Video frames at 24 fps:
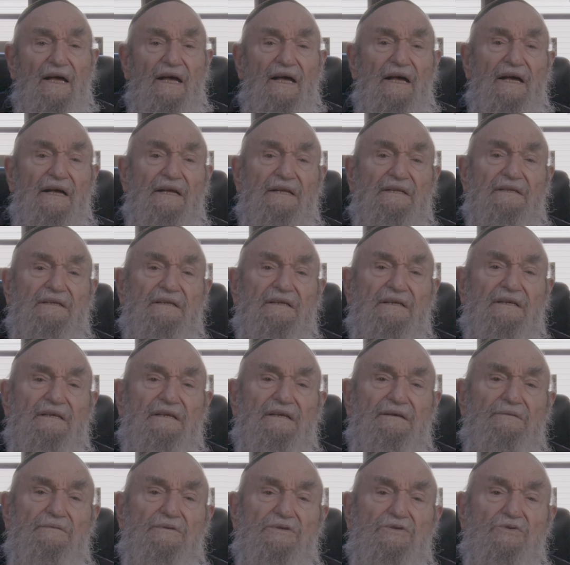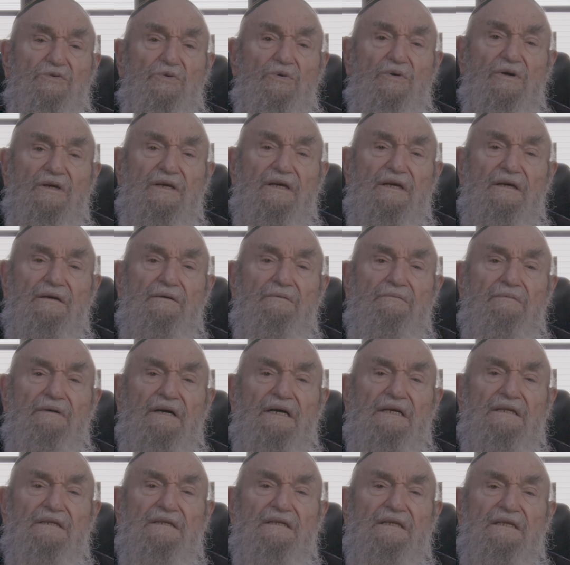And he was talking
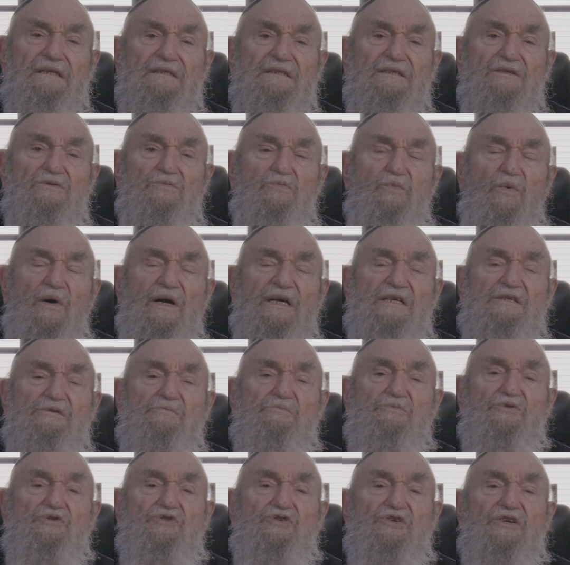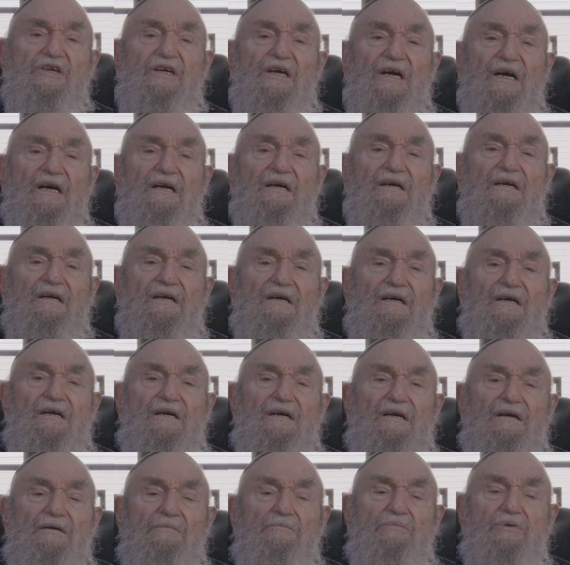about, he says, why is Mashiach
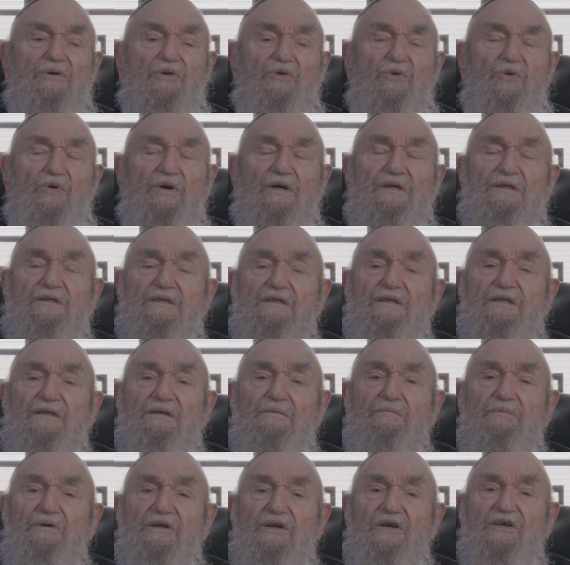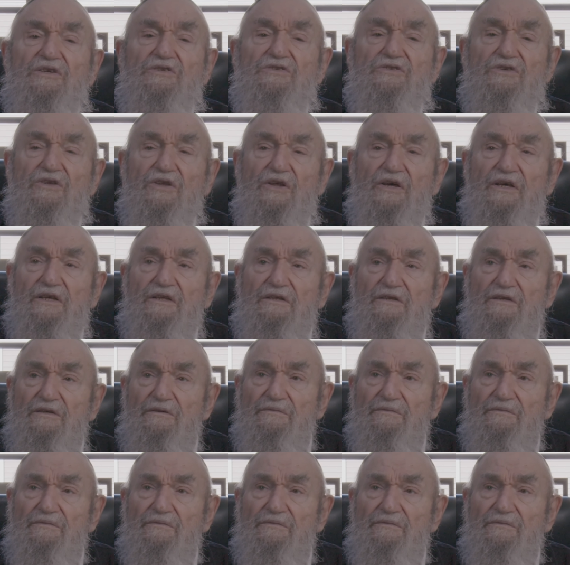belong to the B'nai Slate?